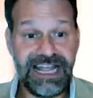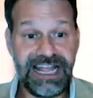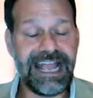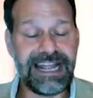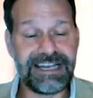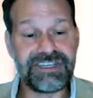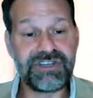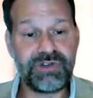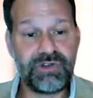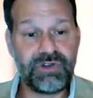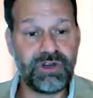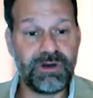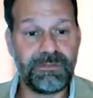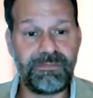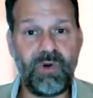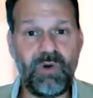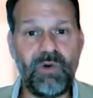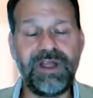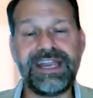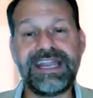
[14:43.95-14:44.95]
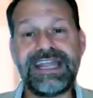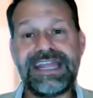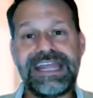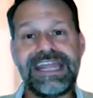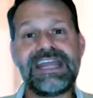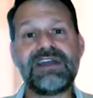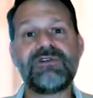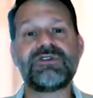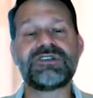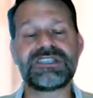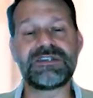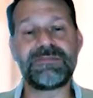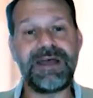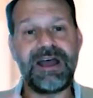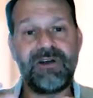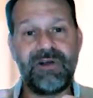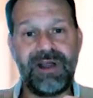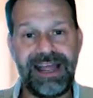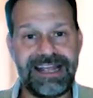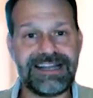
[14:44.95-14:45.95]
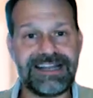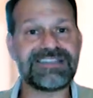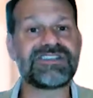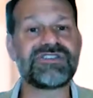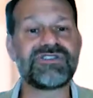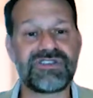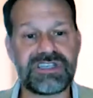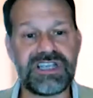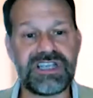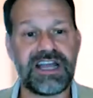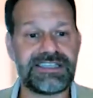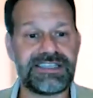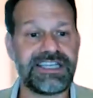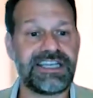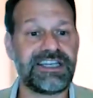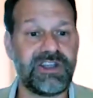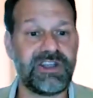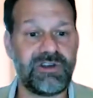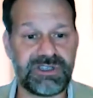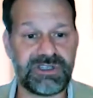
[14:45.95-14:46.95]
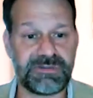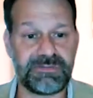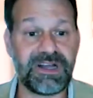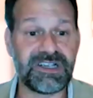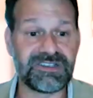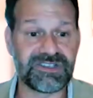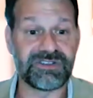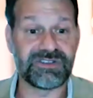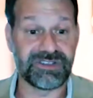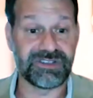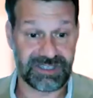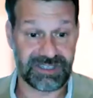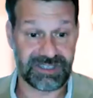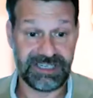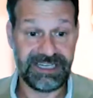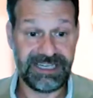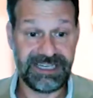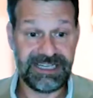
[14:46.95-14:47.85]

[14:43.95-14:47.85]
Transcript: And to your point, it was about exercising those muscles.